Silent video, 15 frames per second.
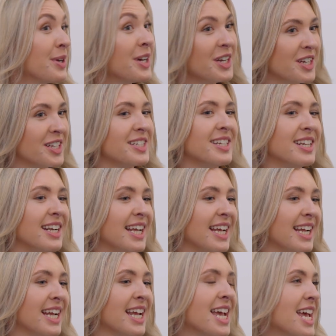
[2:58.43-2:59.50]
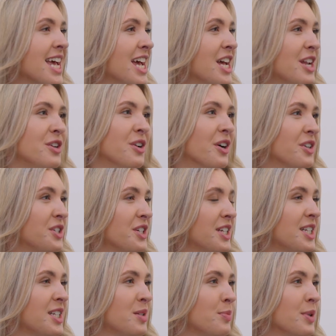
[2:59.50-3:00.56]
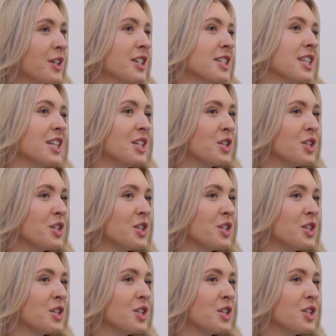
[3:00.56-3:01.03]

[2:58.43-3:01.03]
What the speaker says: personally, not just because of the